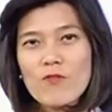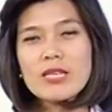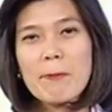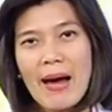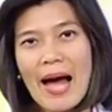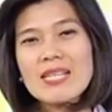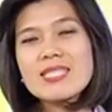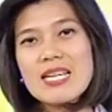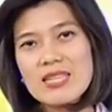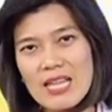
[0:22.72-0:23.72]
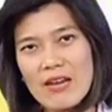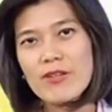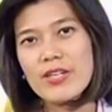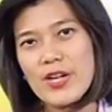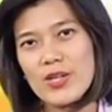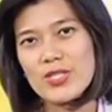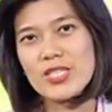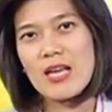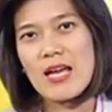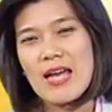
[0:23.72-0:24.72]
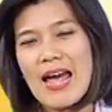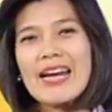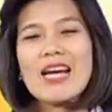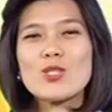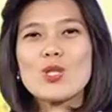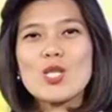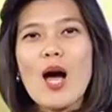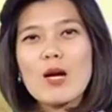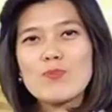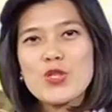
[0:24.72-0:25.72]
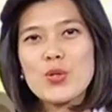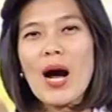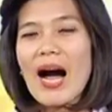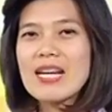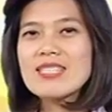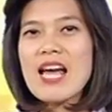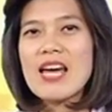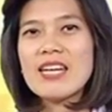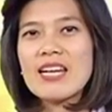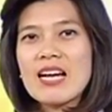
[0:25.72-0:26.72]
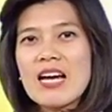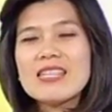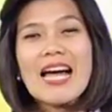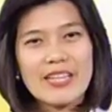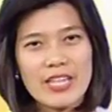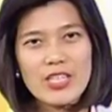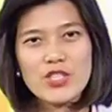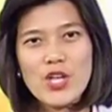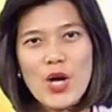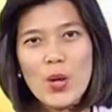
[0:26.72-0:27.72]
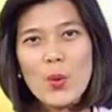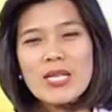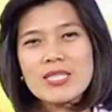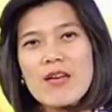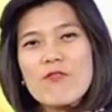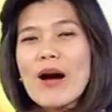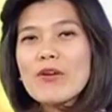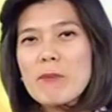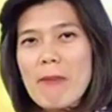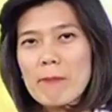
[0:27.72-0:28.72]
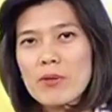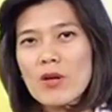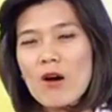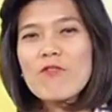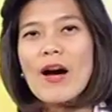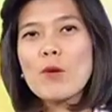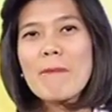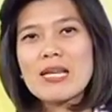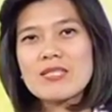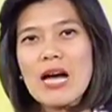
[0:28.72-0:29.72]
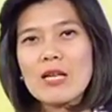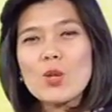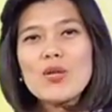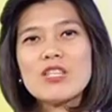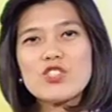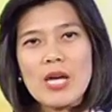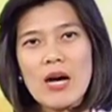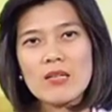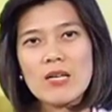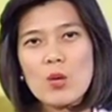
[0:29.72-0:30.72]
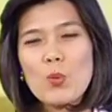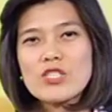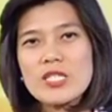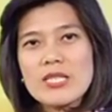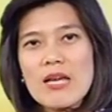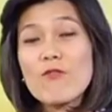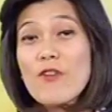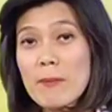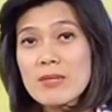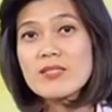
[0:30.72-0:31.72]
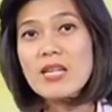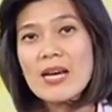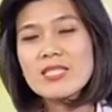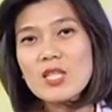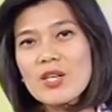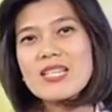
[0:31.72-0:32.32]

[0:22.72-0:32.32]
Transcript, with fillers: the past 11 years. And I also talked to Hans Henning Langkitsch, who is a founding member of Phänomenta Lüdenscheid, which is a famous science learning